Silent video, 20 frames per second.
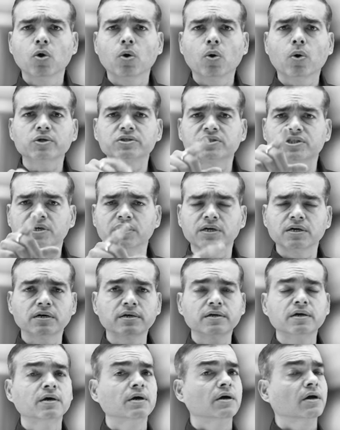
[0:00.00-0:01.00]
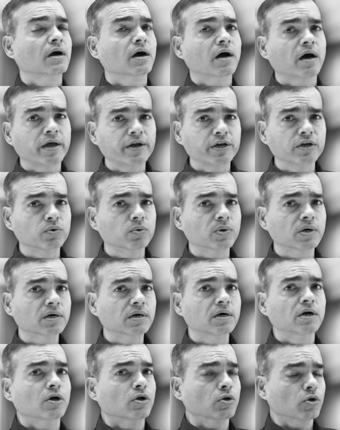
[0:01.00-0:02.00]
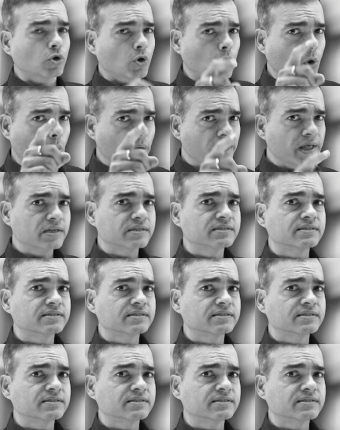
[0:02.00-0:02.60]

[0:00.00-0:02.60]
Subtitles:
Or third, are you a loyal